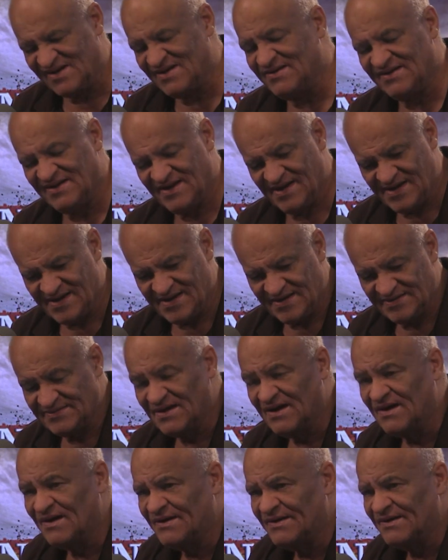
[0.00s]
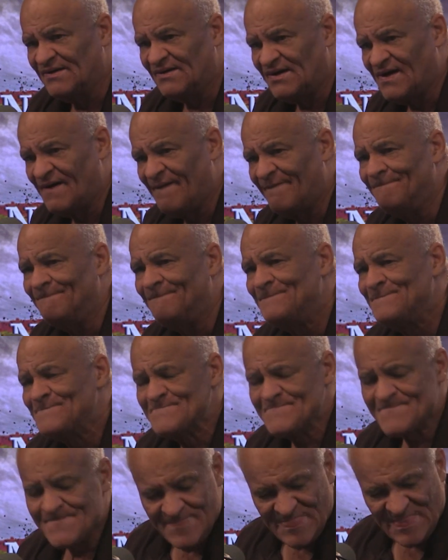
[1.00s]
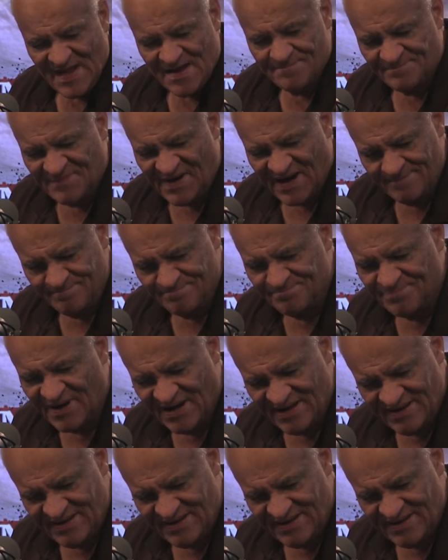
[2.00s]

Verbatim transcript: and got um, my butt